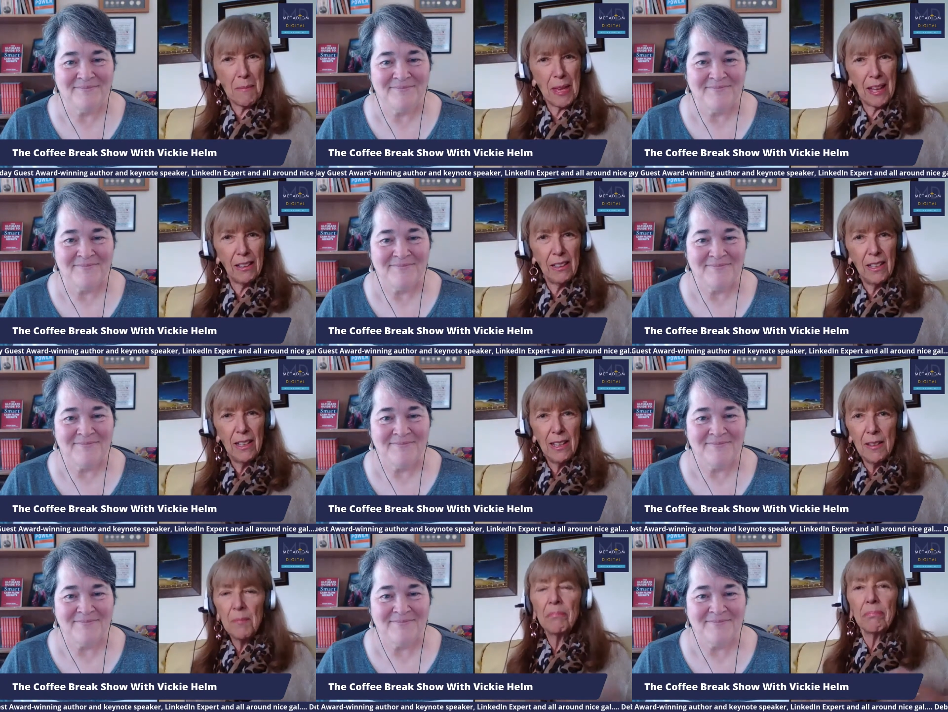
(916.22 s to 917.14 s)
Speaker 1: email.
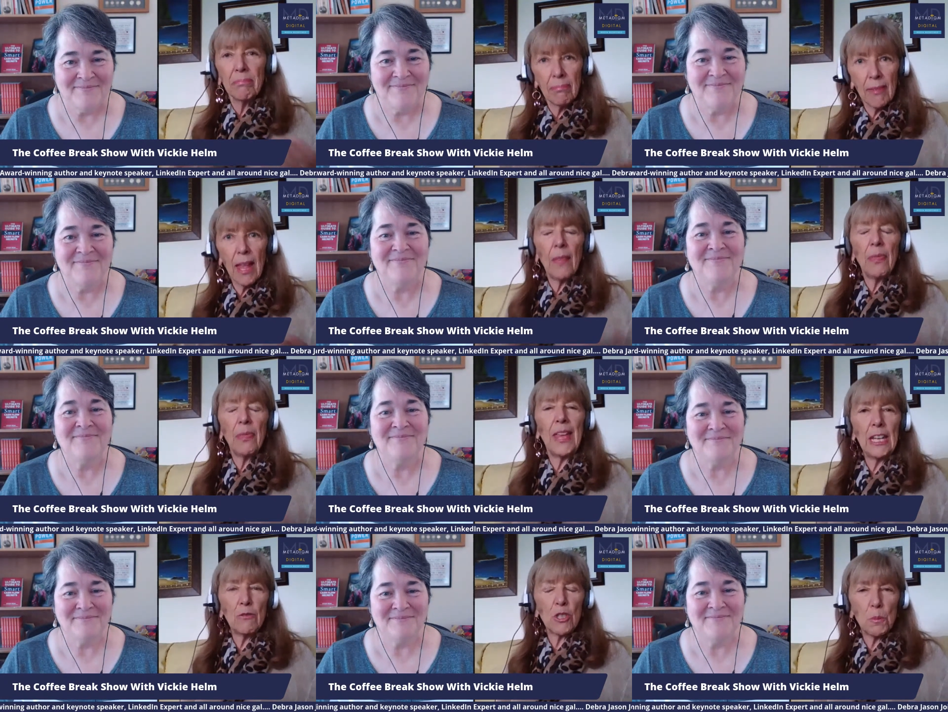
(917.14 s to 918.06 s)
And
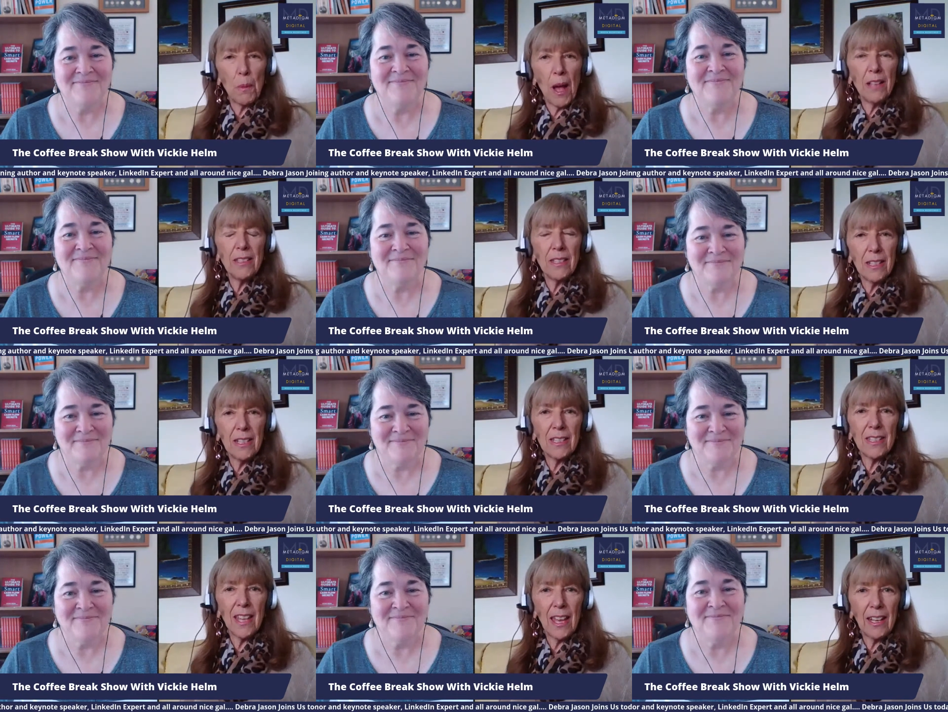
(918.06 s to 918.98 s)
then he responded
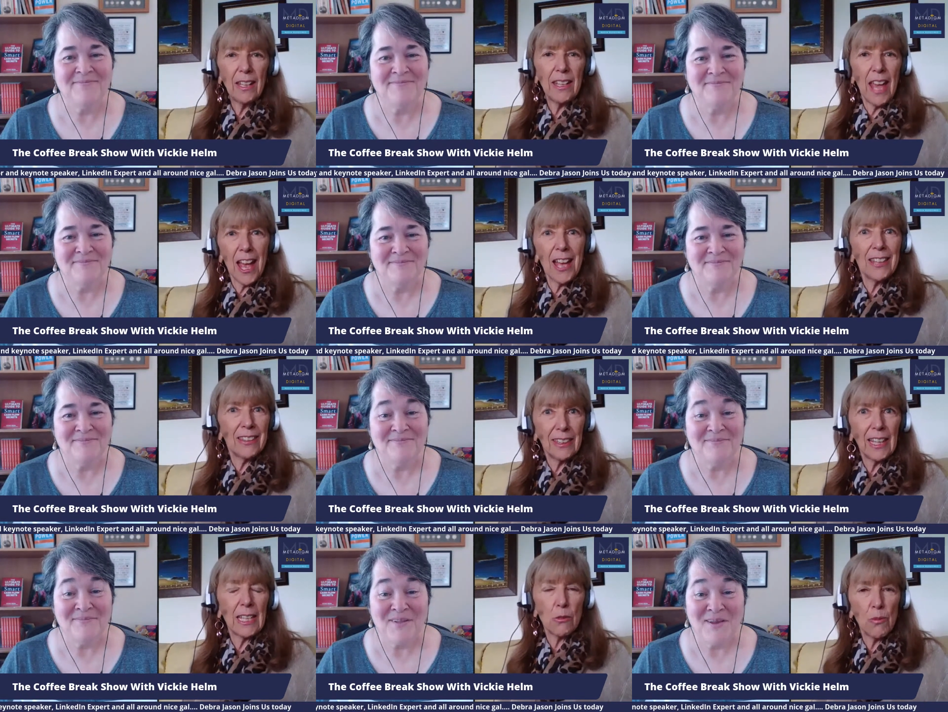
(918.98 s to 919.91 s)
and said, Yeah,
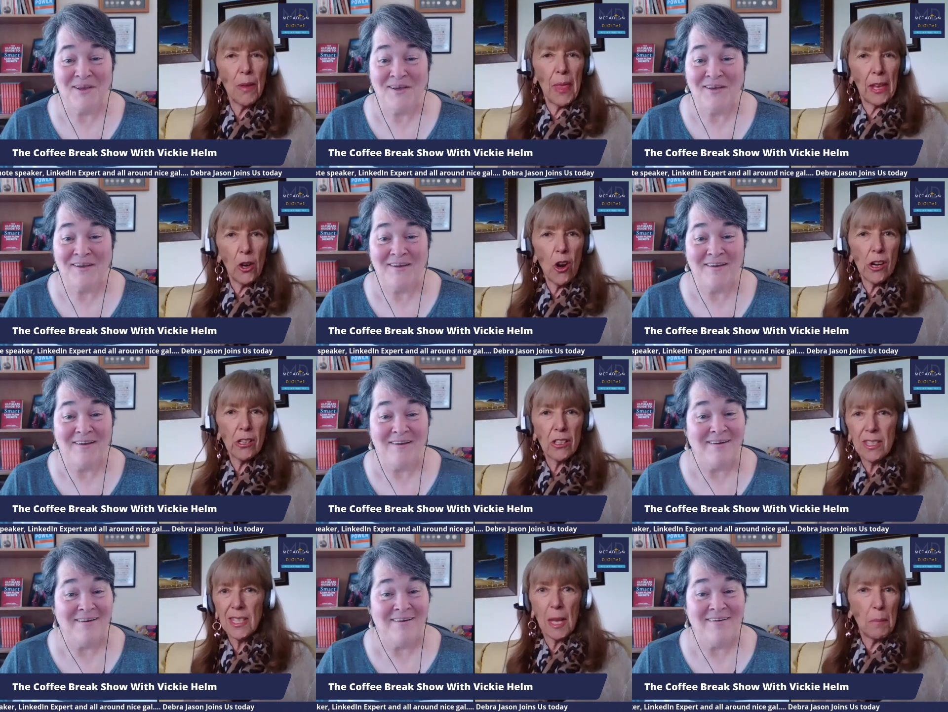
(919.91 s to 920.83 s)
let's run that
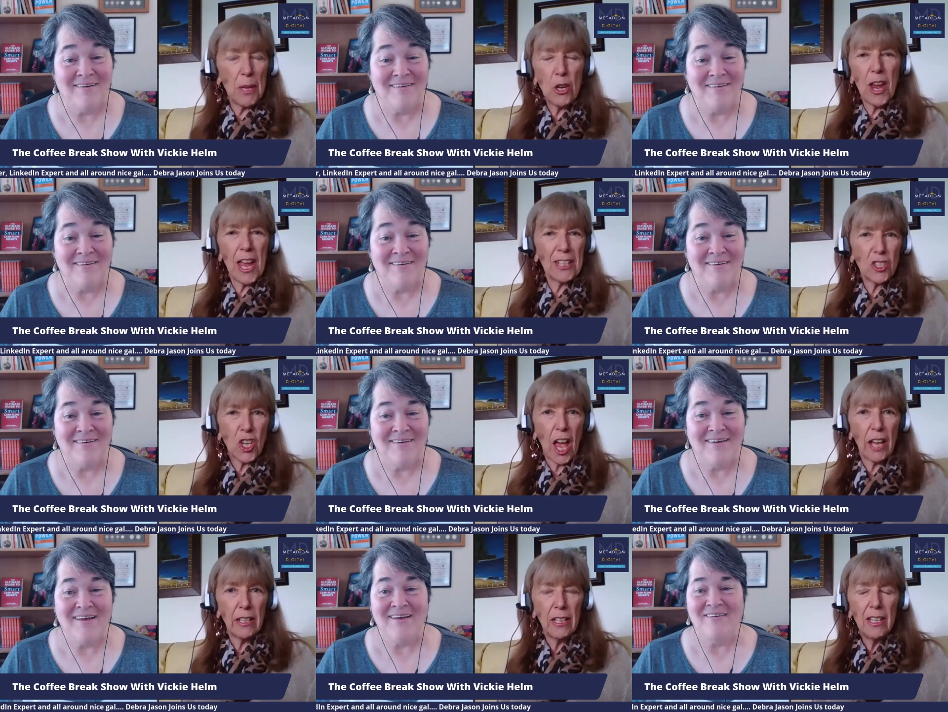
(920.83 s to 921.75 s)
article. Send me your
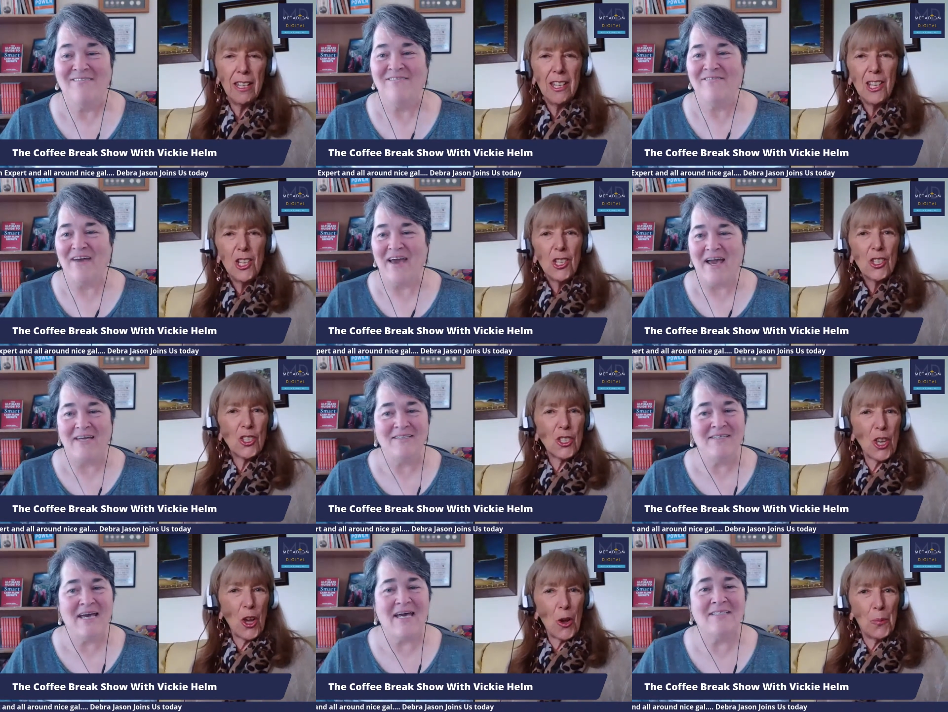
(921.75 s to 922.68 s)
headshot.
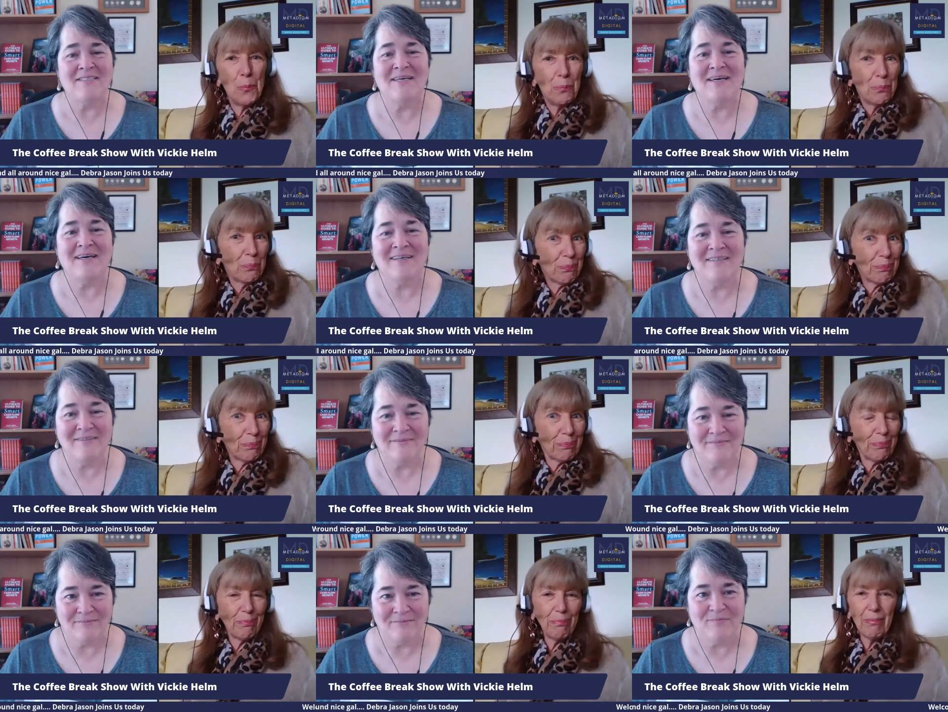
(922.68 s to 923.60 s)
Speaker 2: Fantastic. So
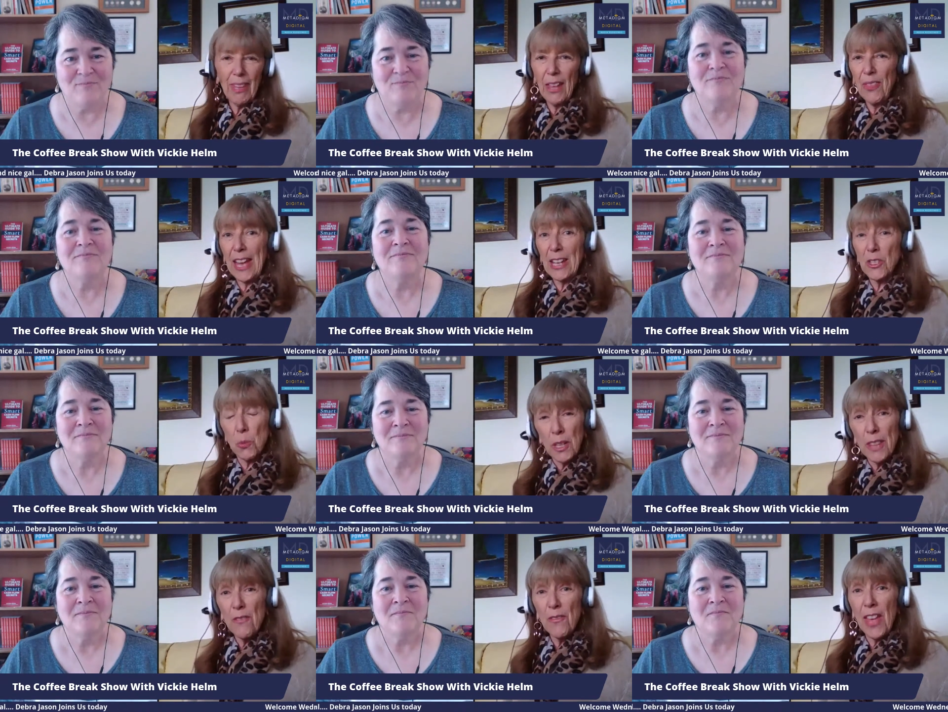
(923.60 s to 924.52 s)
Speaker 1: that's
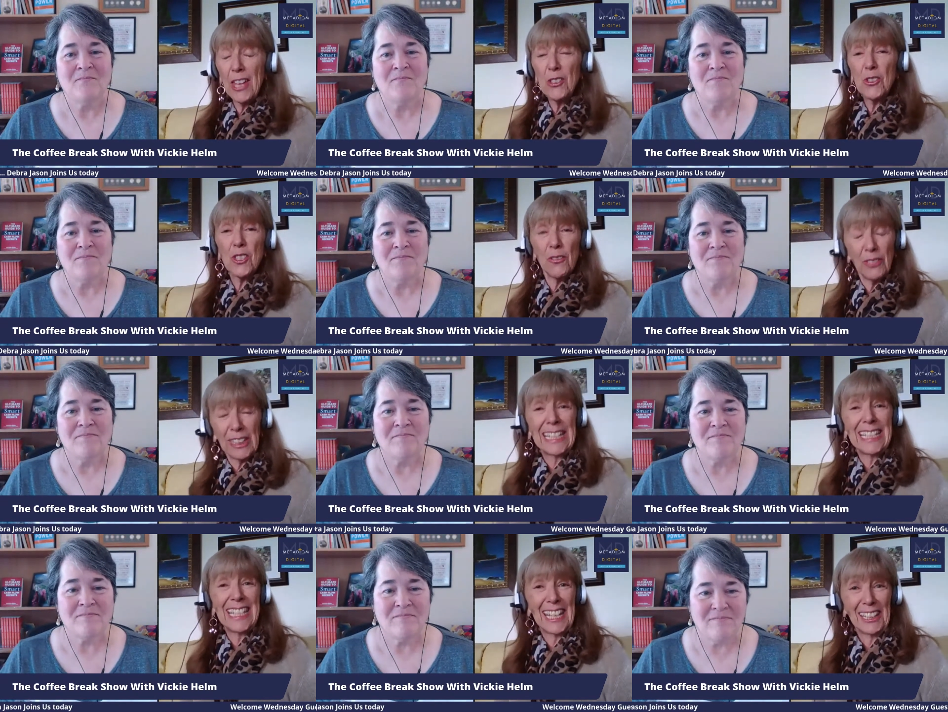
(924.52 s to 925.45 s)
one of the values of
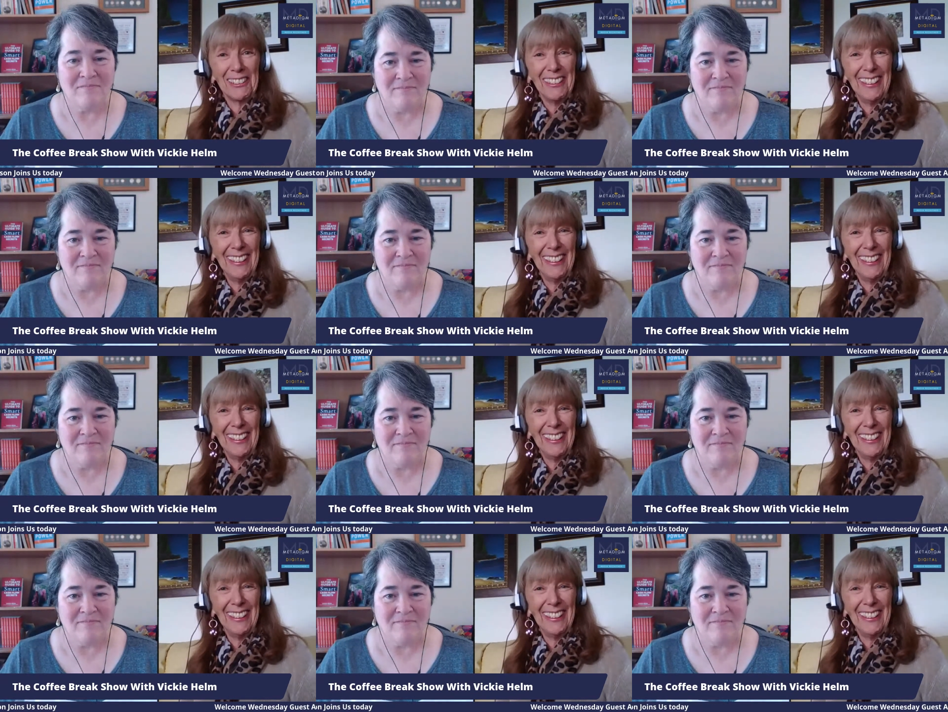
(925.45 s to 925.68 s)
LinkedIn.